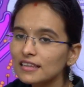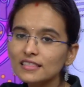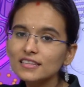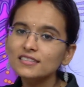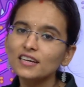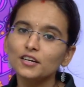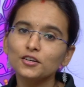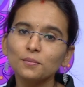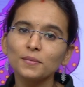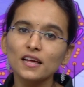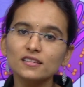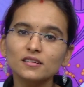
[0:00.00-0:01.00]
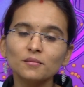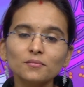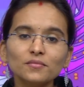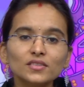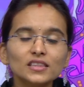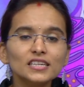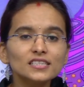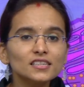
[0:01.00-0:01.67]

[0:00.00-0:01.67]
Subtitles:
the cytoplasm, this